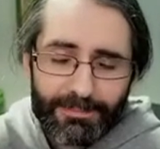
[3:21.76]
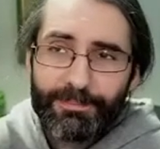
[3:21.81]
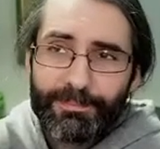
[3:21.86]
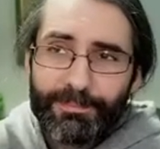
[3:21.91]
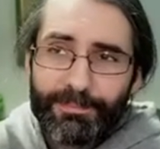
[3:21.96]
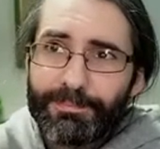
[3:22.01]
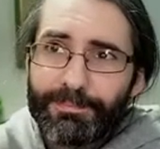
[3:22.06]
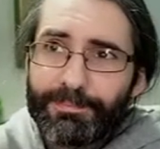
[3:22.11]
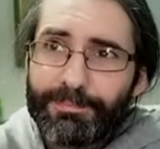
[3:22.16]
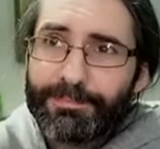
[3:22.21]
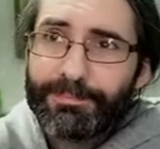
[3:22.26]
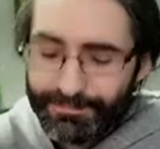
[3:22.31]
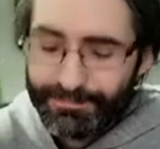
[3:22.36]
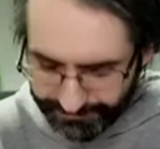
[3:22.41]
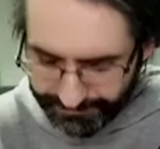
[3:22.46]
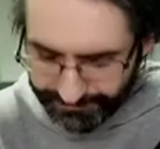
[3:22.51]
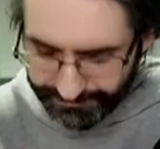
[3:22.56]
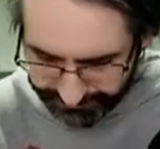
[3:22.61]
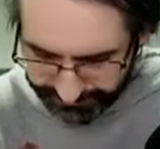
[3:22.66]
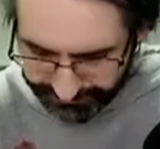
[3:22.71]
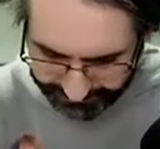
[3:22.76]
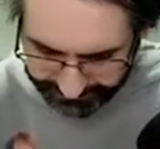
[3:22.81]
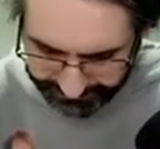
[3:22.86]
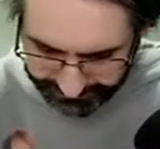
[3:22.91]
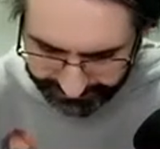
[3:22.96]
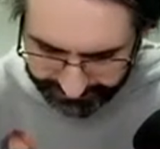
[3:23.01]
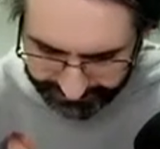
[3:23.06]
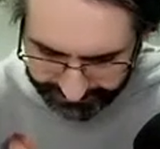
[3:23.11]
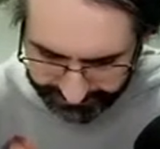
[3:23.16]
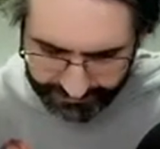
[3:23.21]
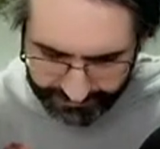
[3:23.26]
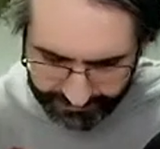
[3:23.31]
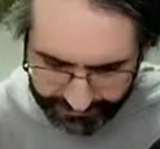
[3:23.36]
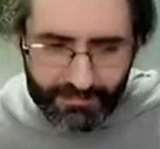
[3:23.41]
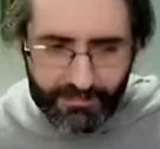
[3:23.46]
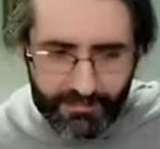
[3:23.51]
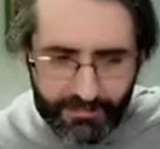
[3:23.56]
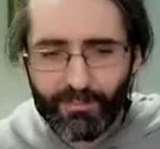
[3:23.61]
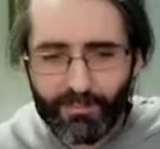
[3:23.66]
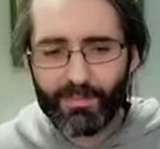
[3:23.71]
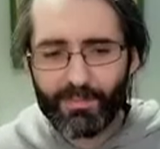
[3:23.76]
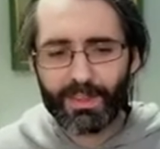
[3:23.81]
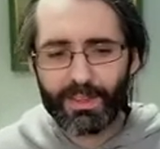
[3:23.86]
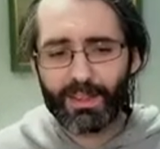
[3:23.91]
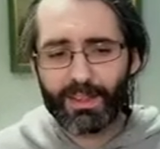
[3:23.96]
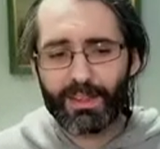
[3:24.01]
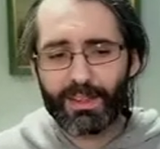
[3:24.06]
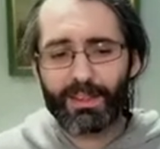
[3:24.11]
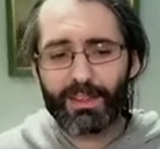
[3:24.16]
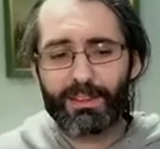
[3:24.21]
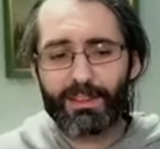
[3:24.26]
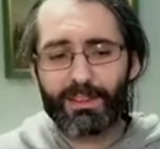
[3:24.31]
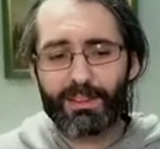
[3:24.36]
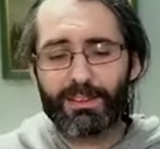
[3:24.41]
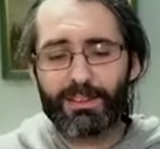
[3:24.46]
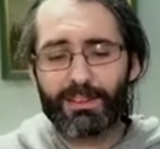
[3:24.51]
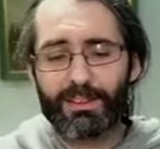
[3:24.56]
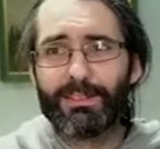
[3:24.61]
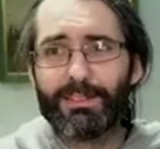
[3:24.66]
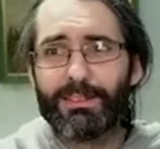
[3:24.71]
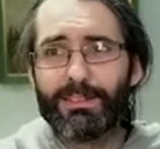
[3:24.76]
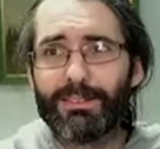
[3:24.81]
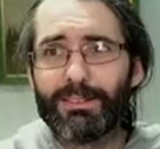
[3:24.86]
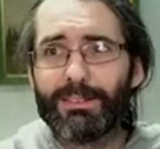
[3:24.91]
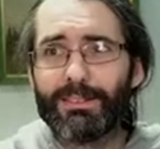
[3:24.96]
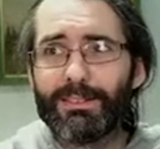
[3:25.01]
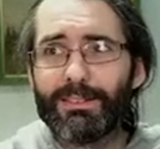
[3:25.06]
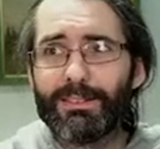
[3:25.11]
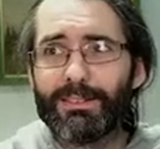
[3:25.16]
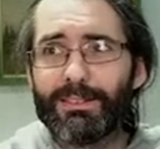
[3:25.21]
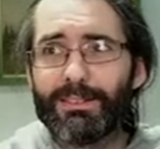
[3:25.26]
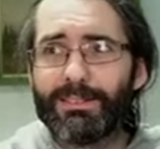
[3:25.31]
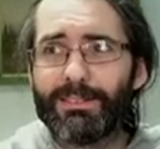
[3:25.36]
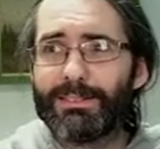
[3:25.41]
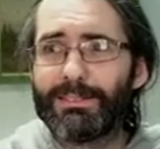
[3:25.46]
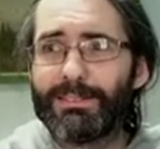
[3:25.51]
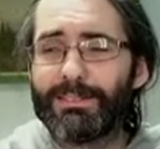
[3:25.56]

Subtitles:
Nobody speaks.